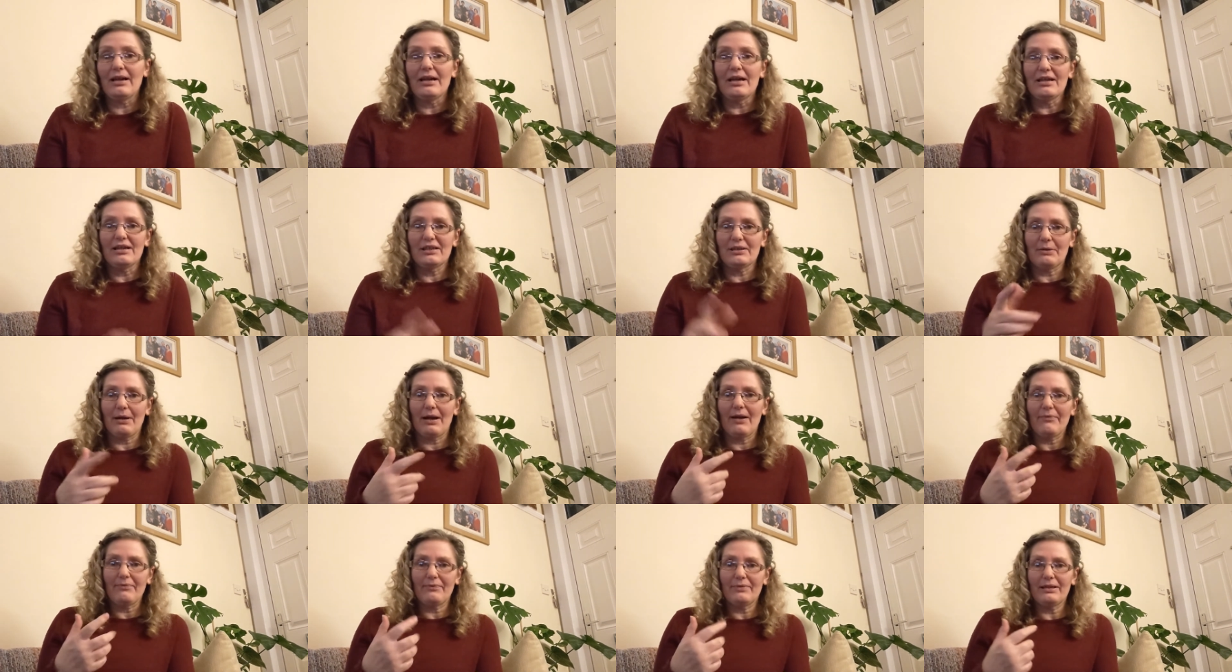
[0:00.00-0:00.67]
So
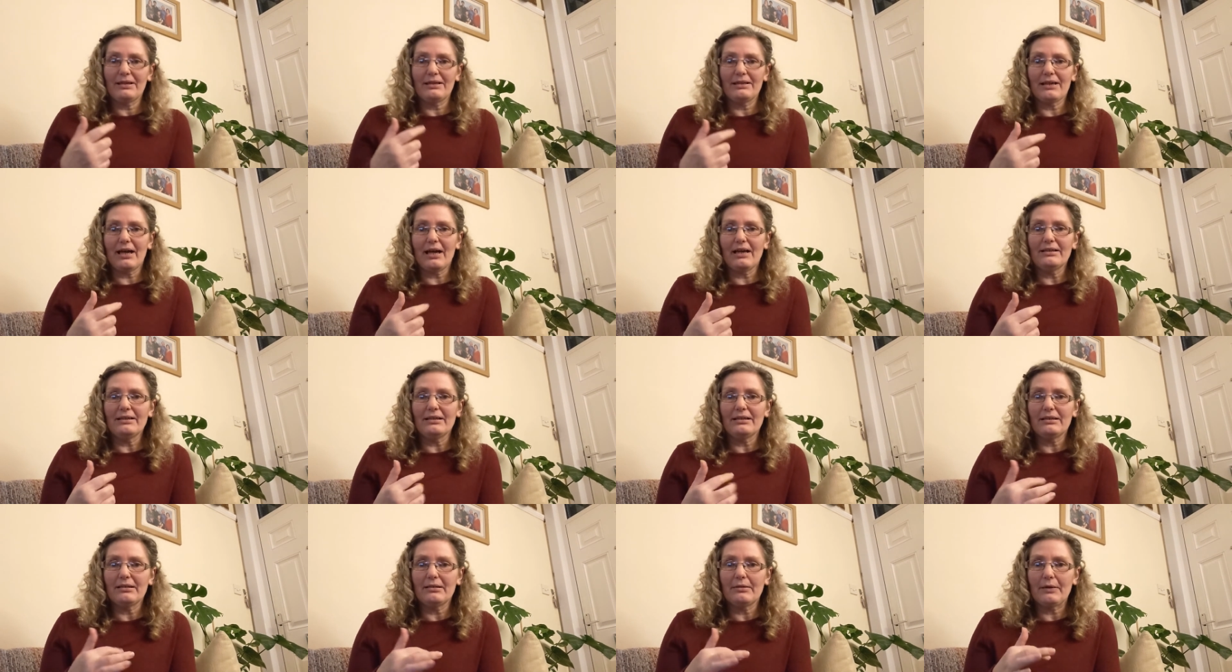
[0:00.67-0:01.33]
I've
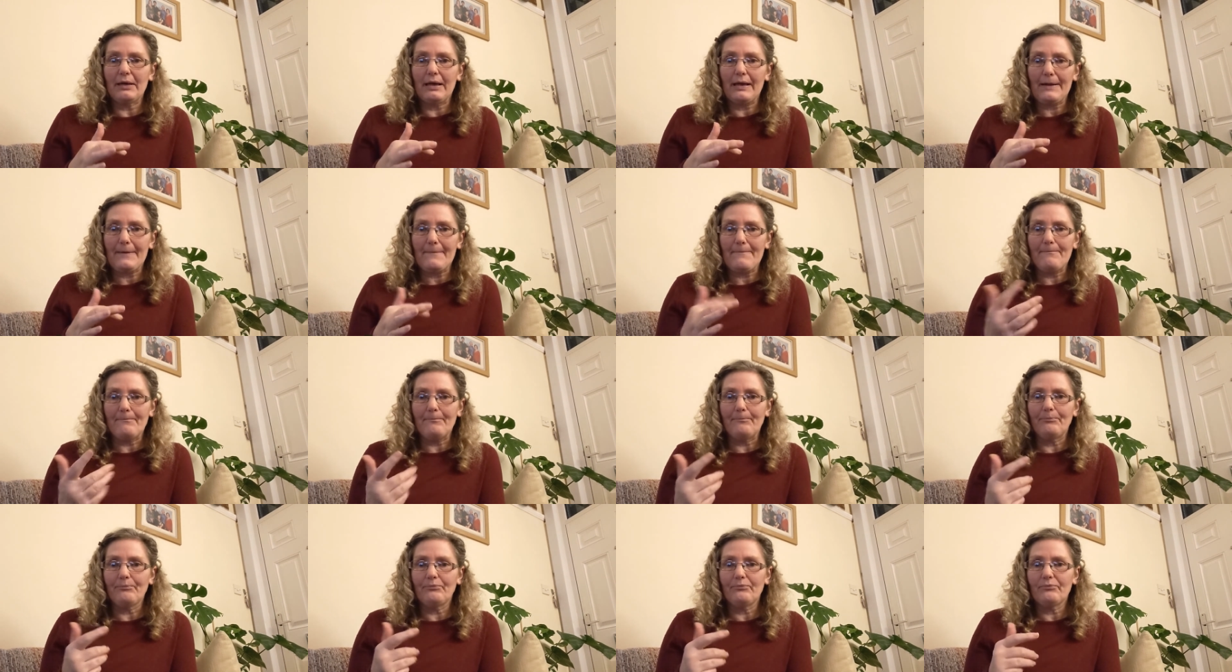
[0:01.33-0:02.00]
decided to
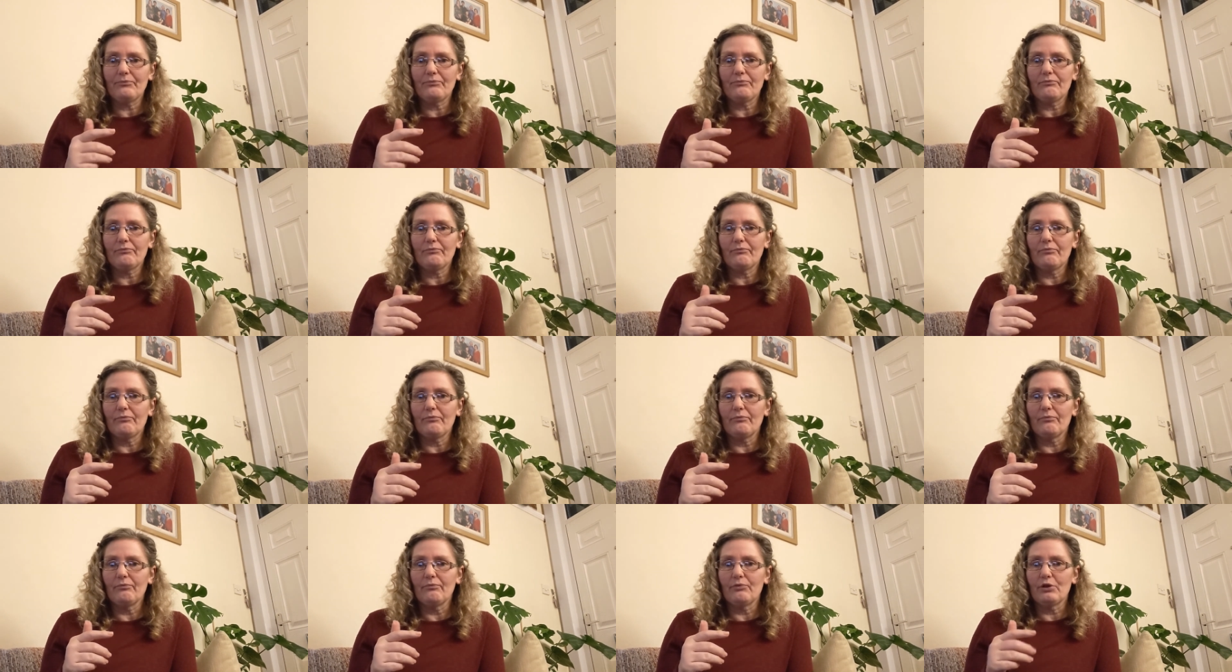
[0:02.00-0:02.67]
um,
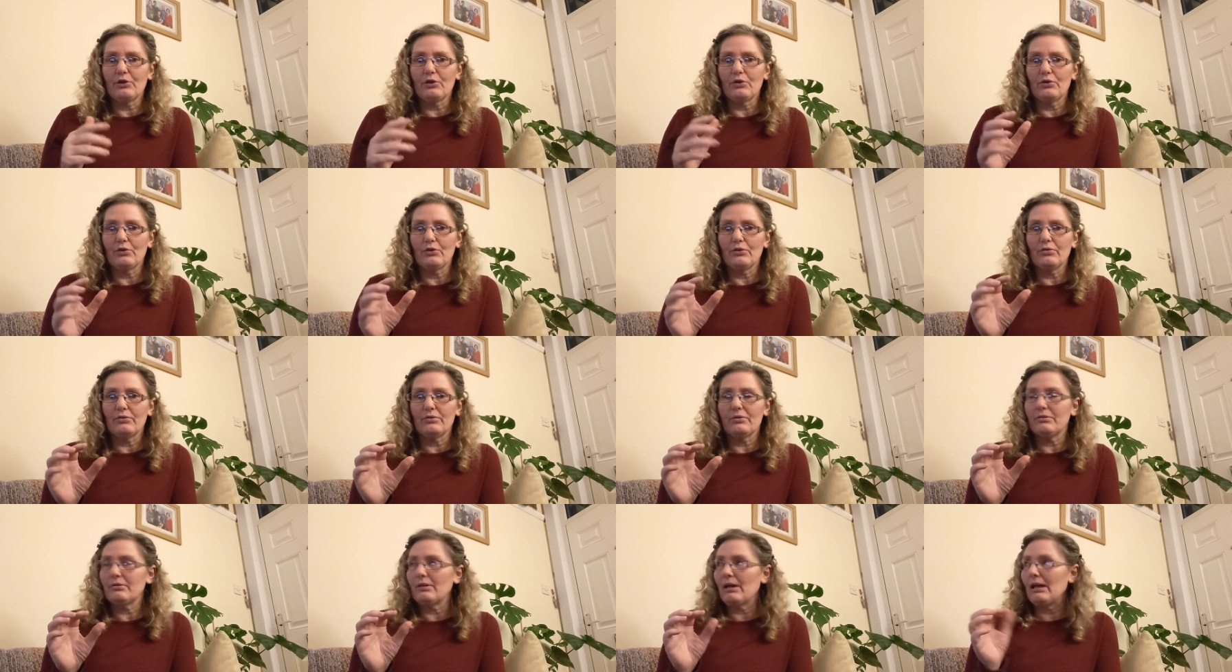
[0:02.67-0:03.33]

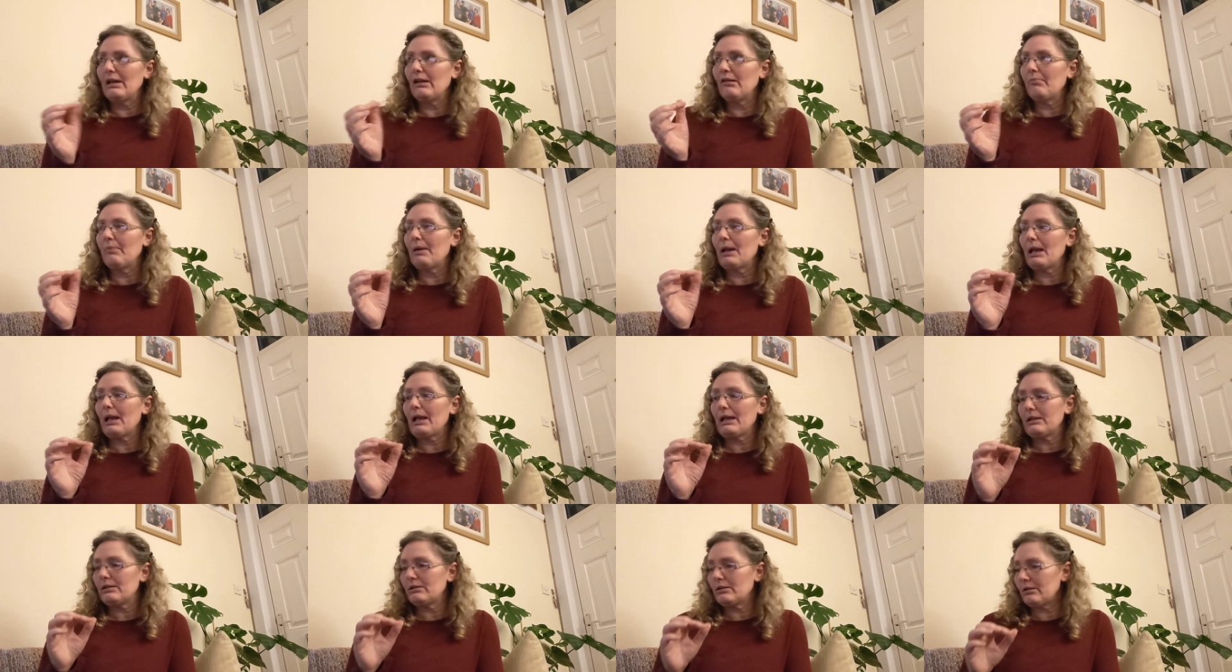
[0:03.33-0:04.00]
record a little bit
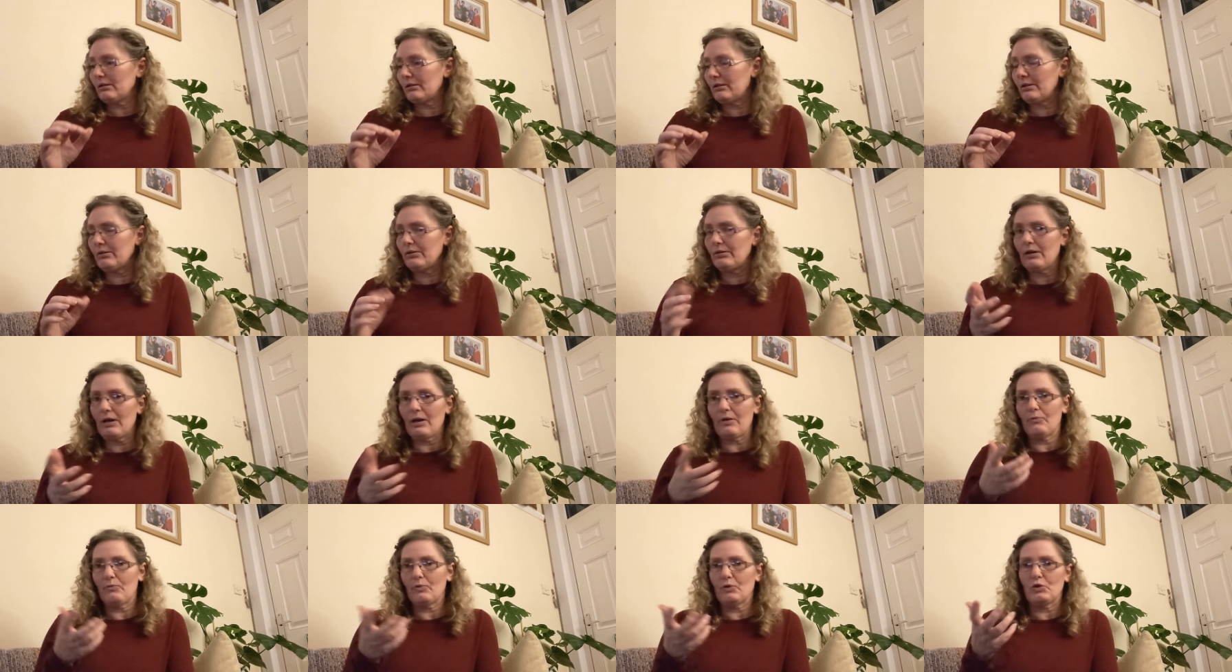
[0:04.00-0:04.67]
later than
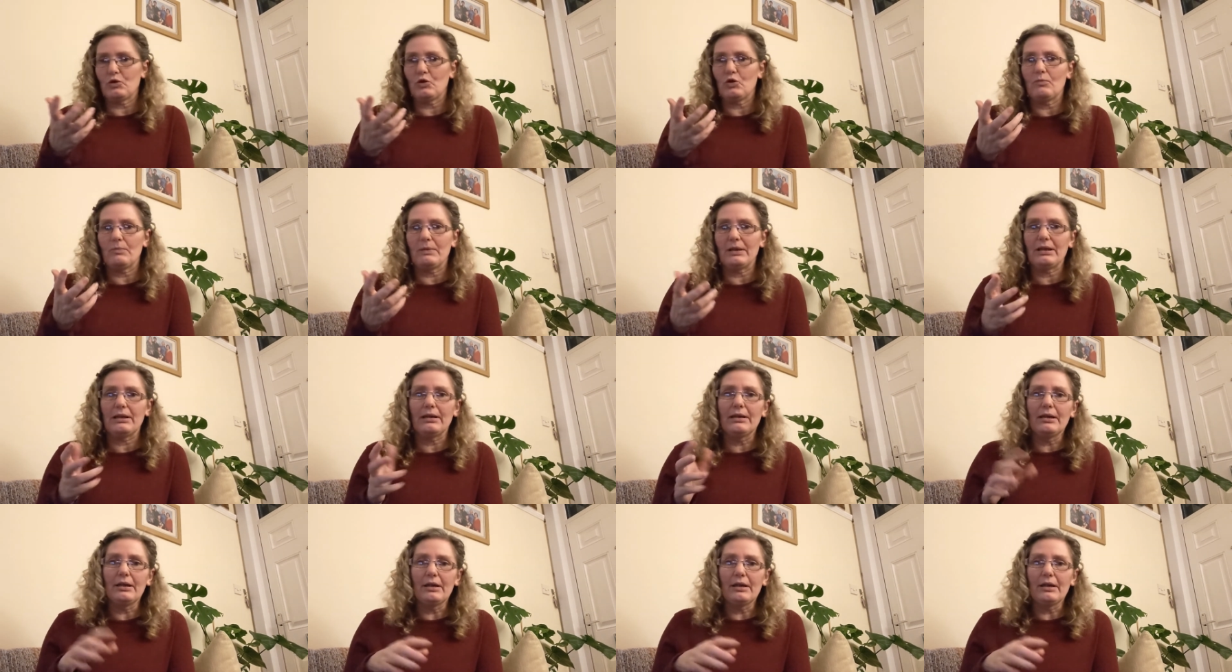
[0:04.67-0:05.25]
I would normally.